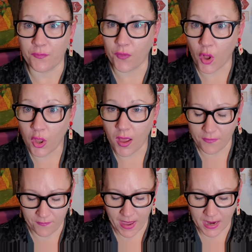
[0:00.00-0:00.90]
full
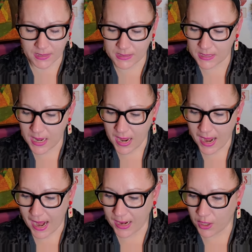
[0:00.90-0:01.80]
effect
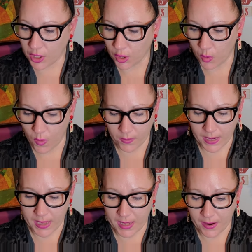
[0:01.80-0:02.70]
and glory
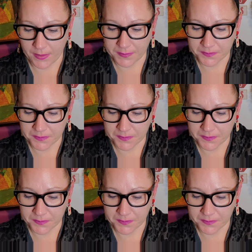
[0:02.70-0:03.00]
here.